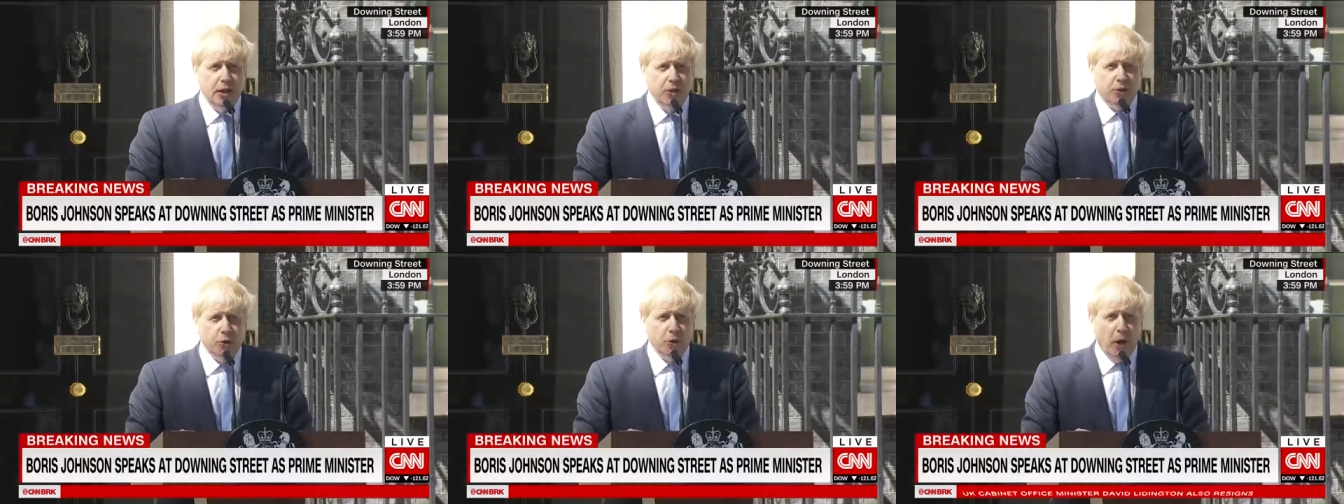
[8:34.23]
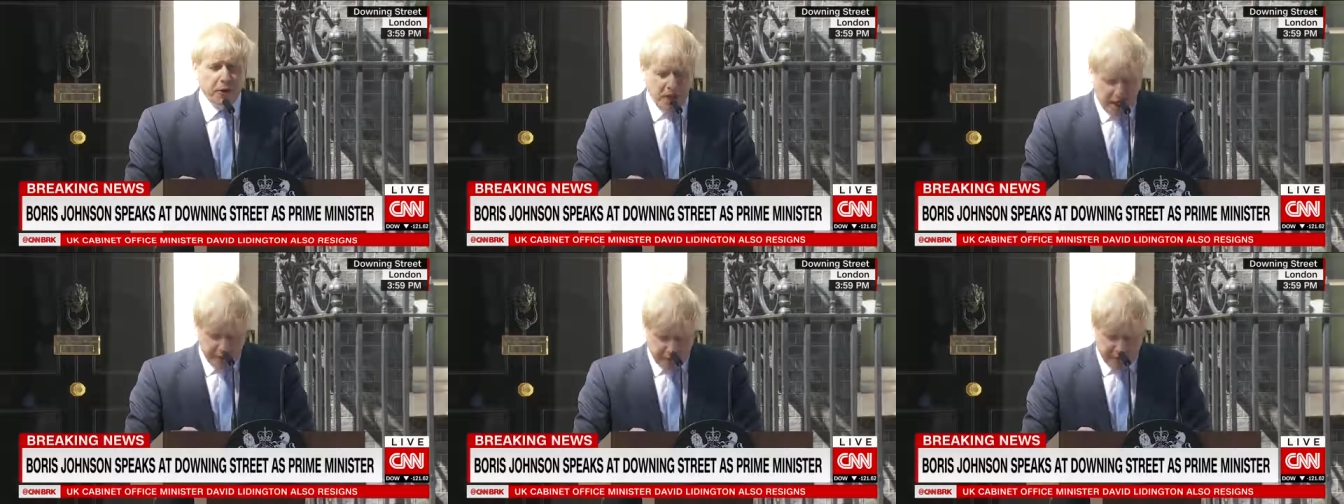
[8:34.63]
Do not
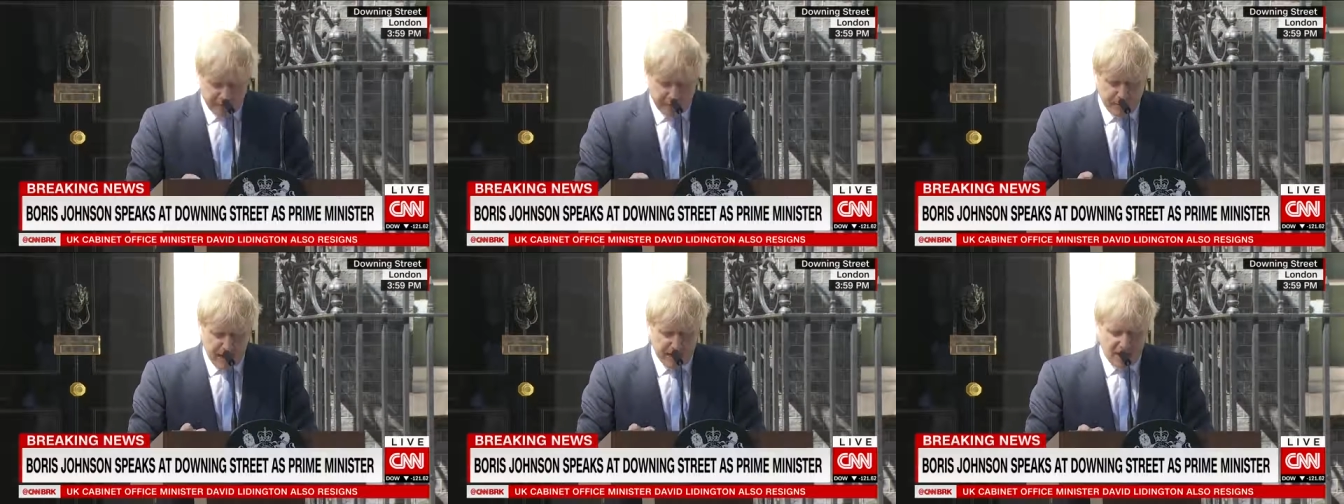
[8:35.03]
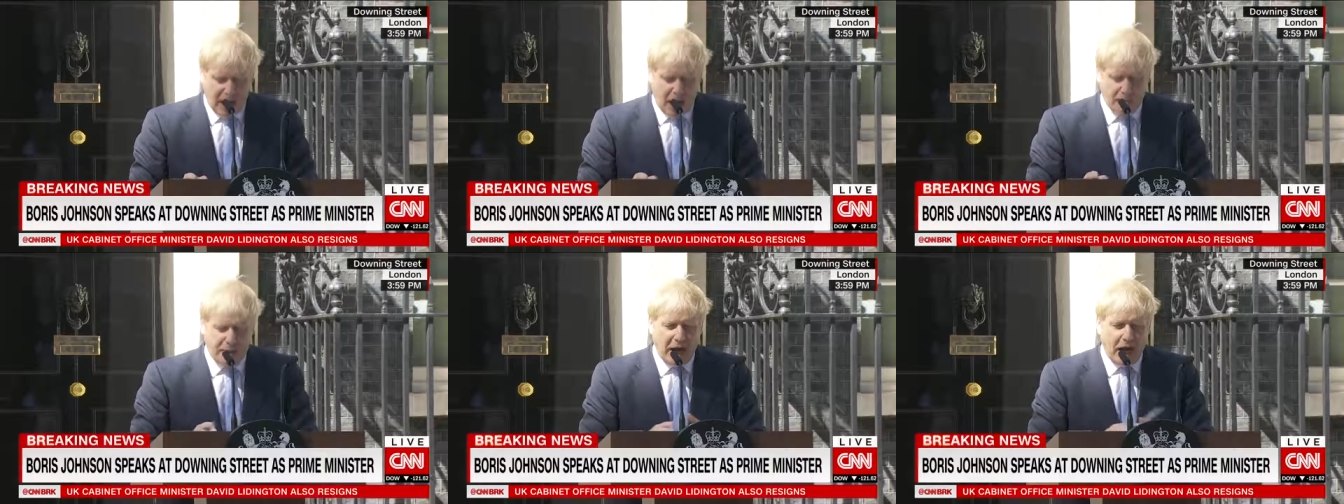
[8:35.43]
underestimate
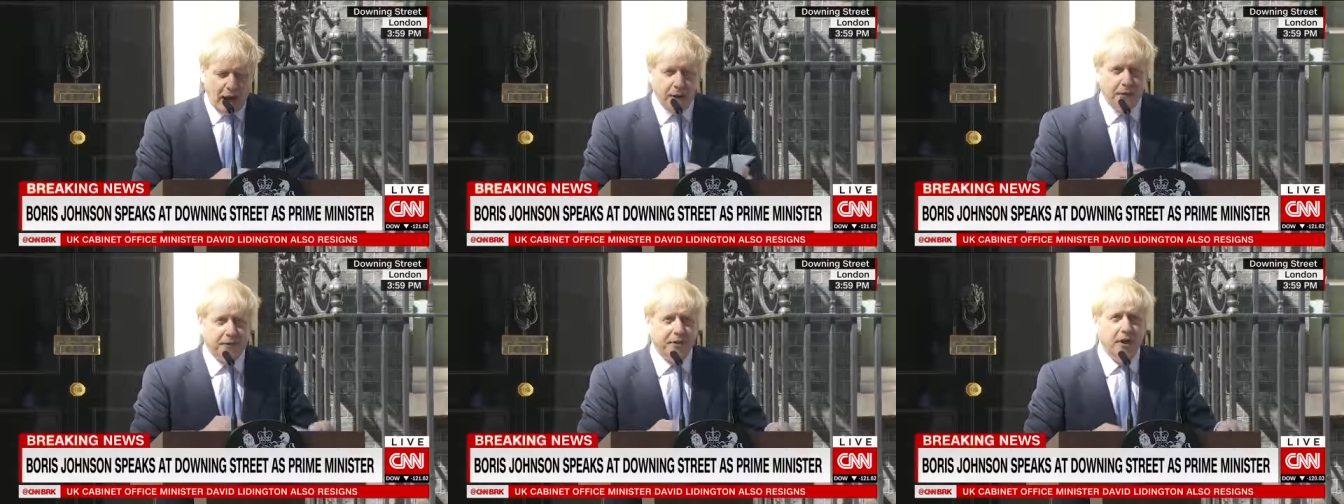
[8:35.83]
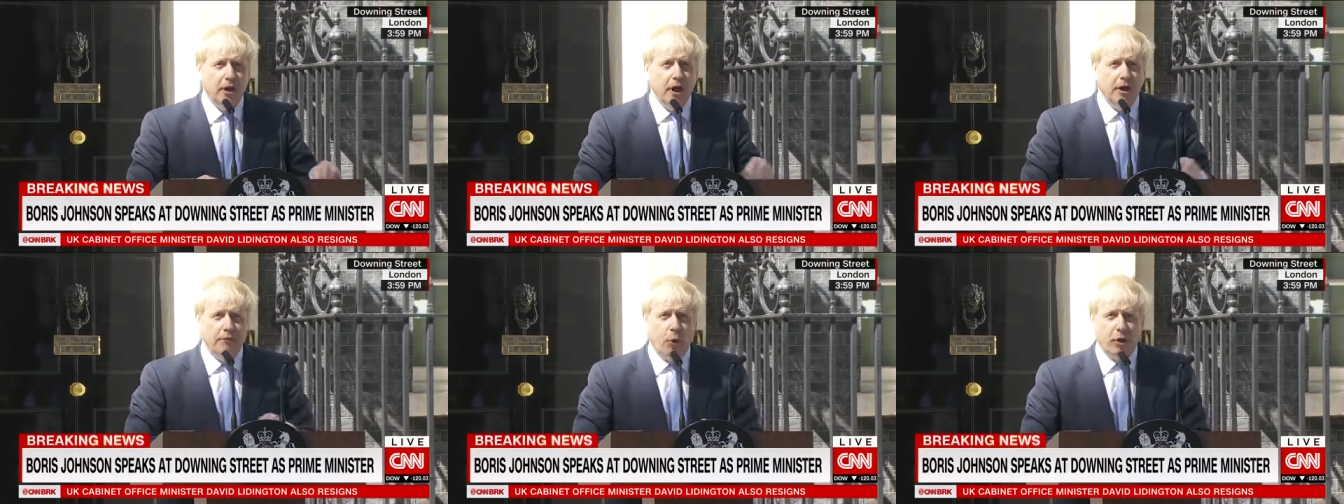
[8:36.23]
our powers
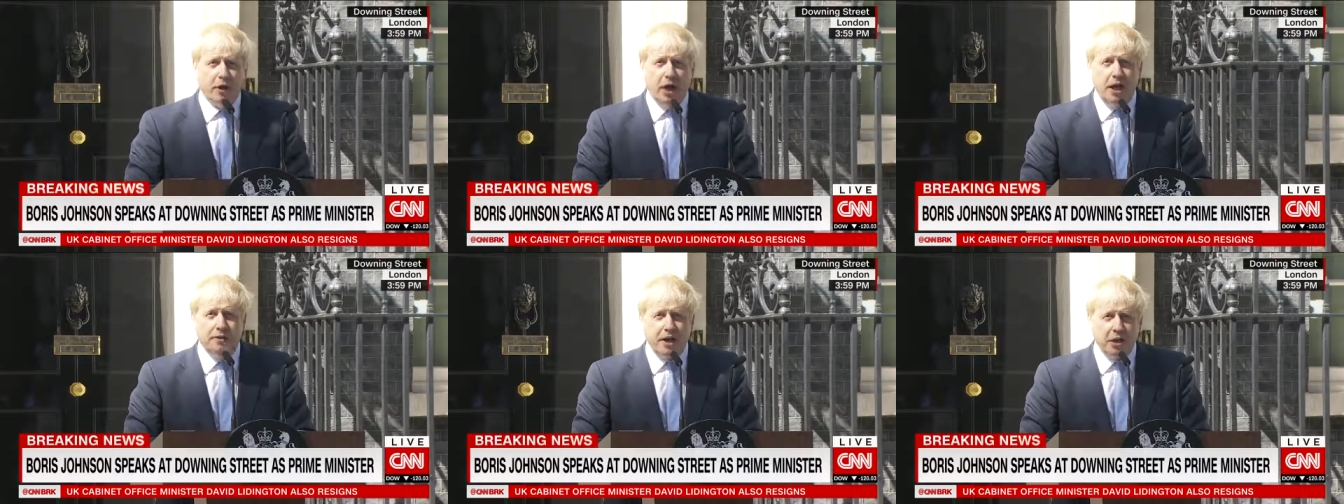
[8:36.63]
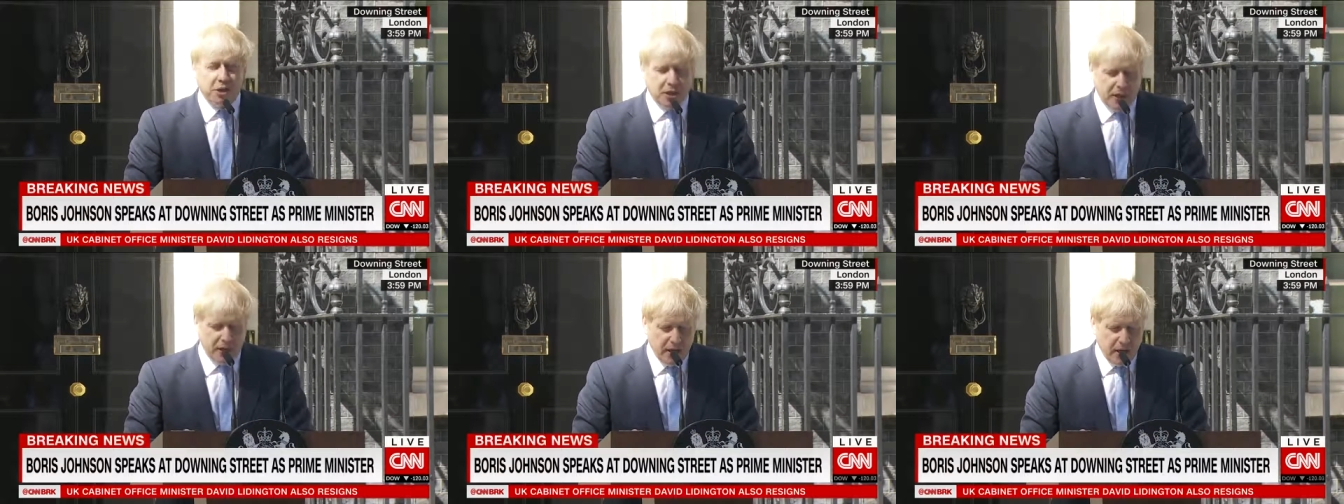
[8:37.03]
of
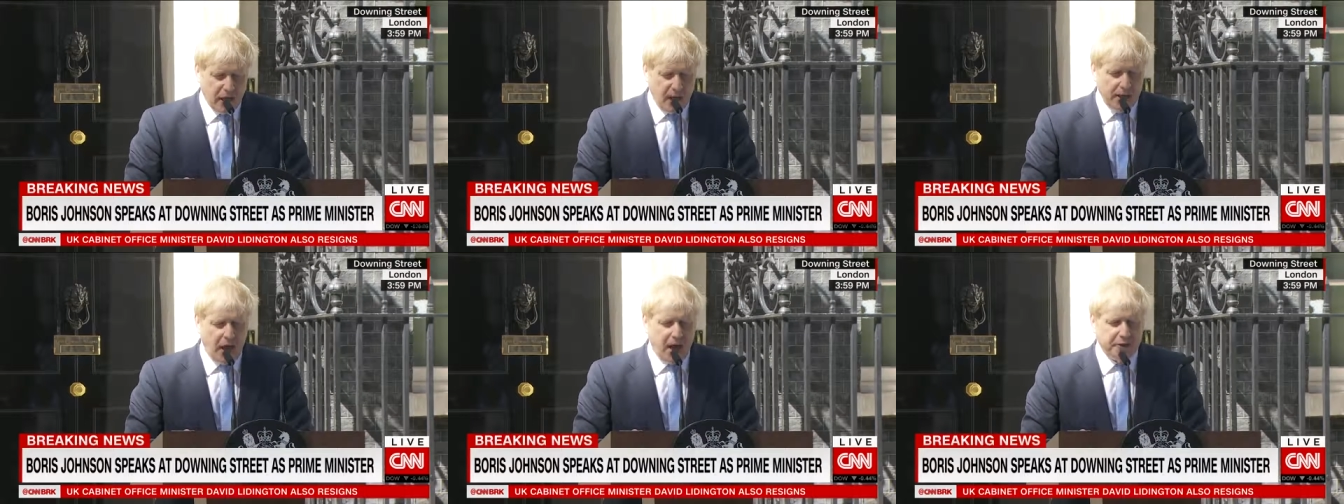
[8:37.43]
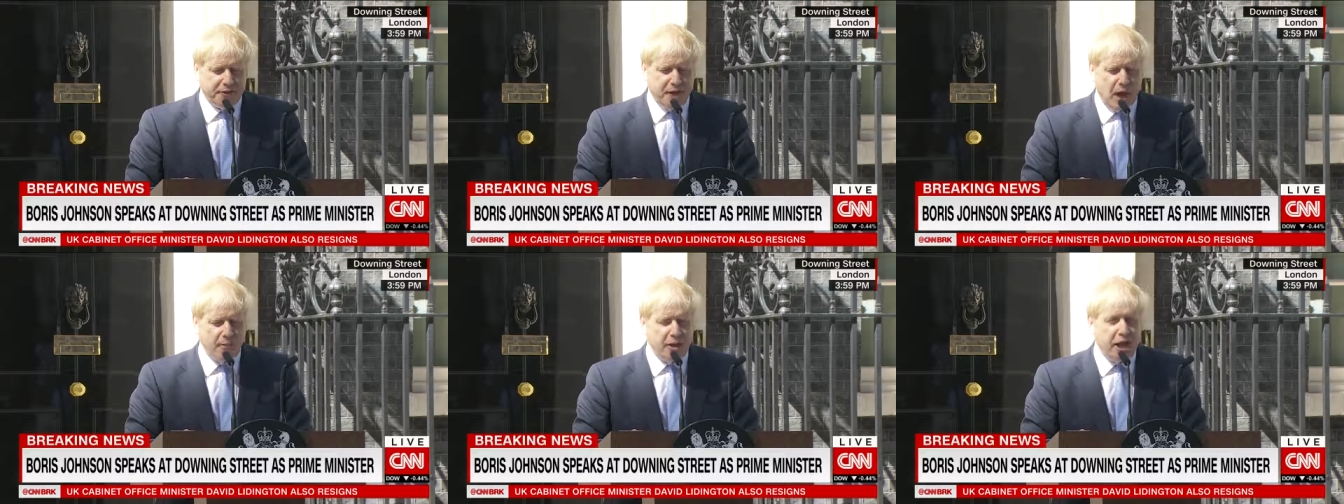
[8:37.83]
organization and our
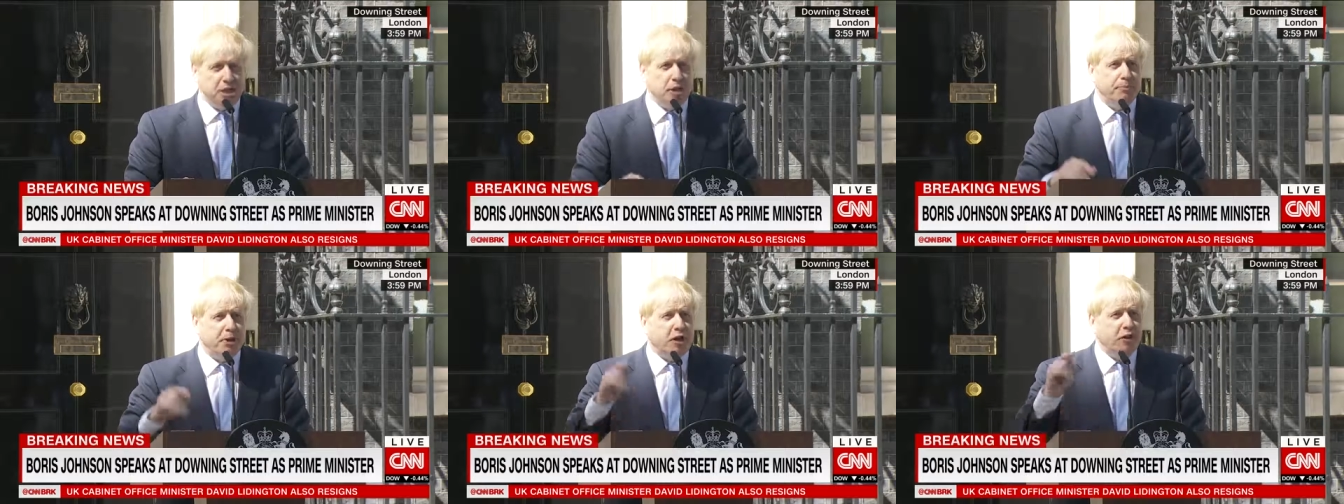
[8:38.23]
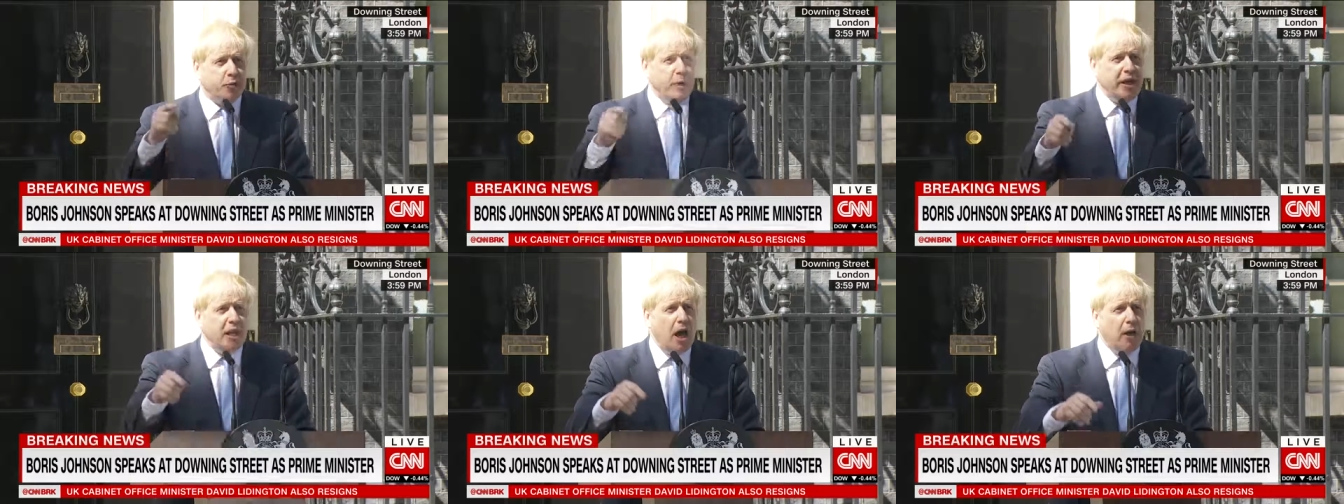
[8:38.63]
determination, because
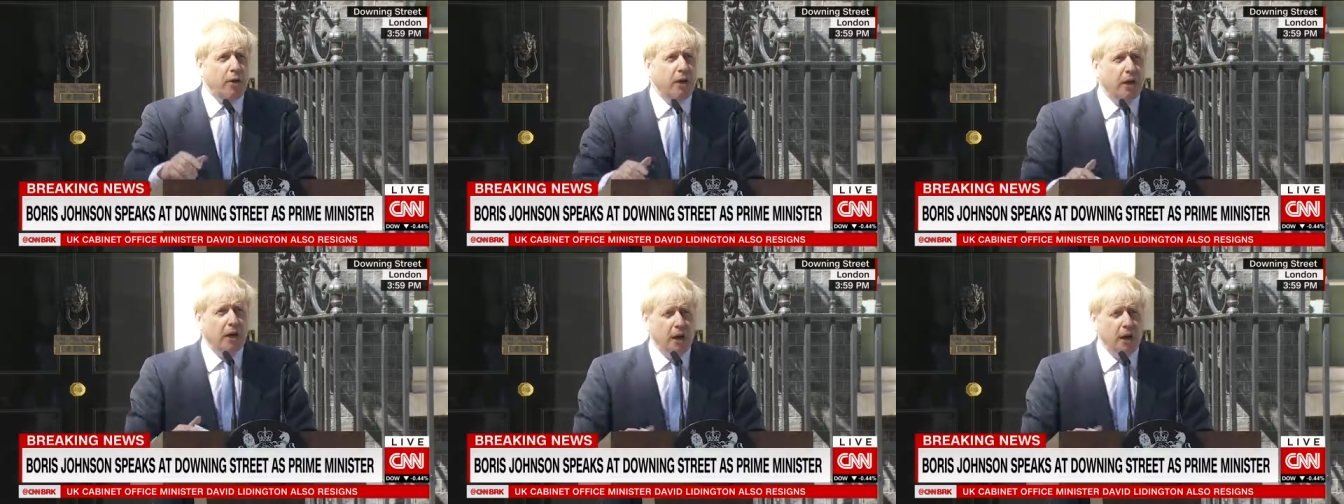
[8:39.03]
we know